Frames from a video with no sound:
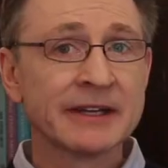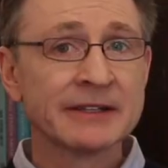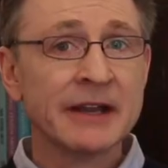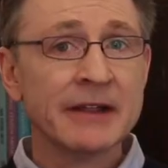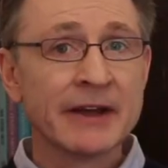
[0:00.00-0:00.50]
they
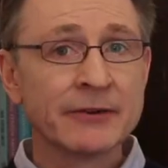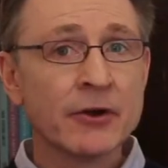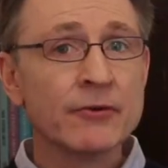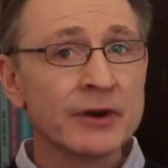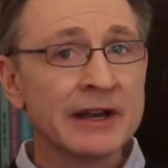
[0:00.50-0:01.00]

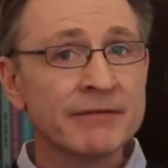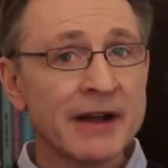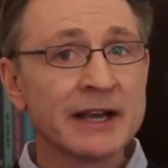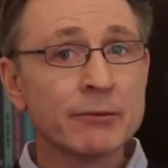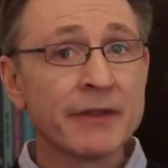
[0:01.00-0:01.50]
don't really
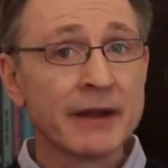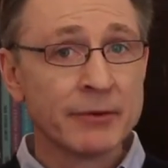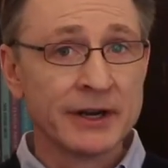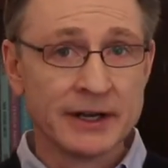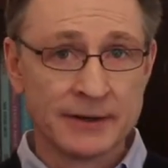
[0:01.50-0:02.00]
value what they
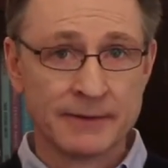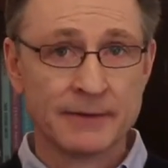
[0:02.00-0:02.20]
bring.